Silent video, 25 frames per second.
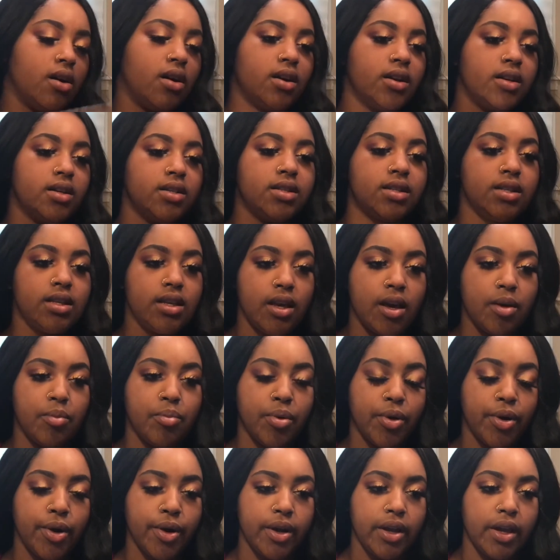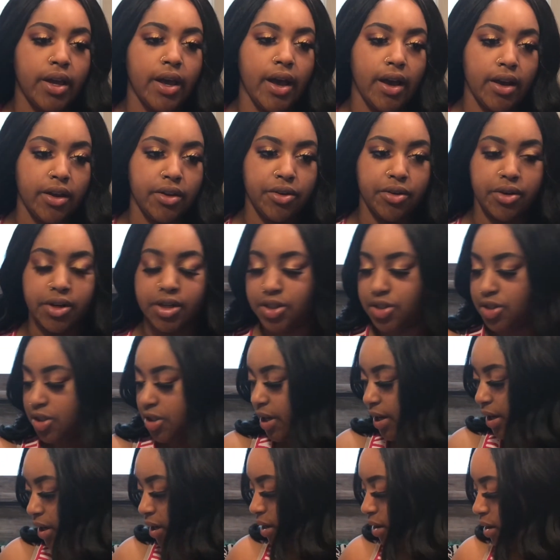honestly a pretty accurate
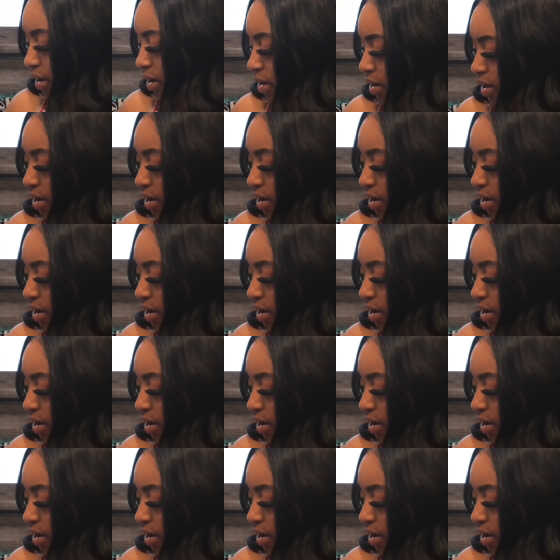shade,